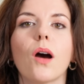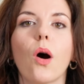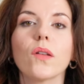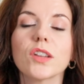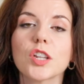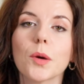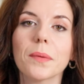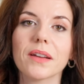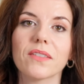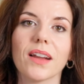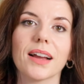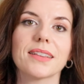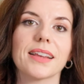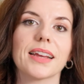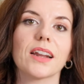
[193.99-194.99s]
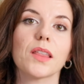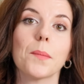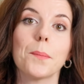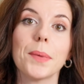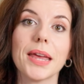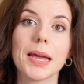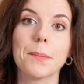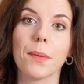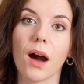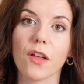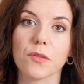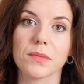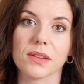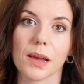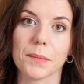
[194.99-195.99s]
On the topic of lighting, another big
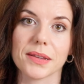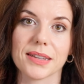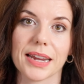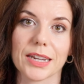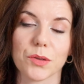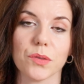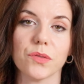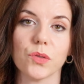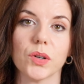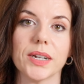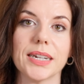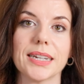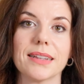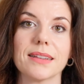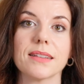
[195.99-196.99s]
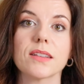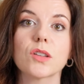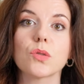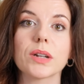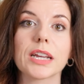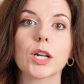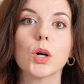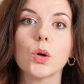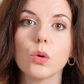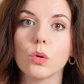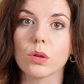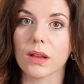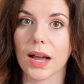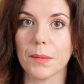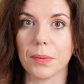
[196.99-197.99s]
bathroom design mistake to avoid is installing
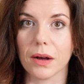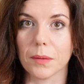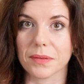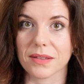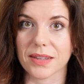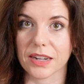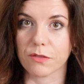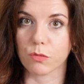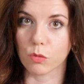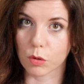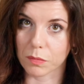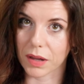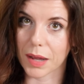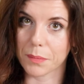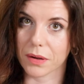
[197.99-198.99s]
cool light bulbs instead of warm light